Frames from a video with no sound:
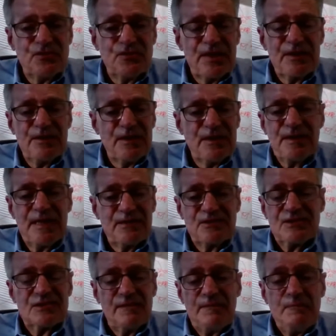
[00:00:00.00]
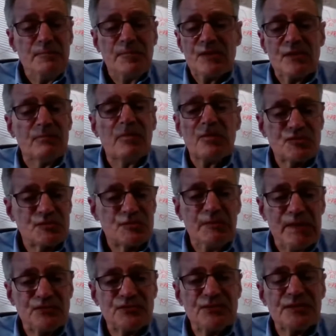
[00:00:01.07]
I think that's the most
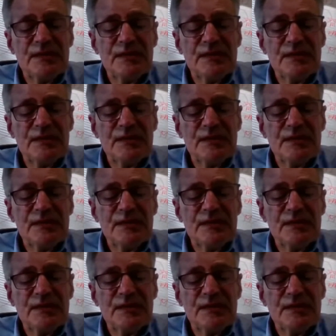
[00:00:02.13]
major.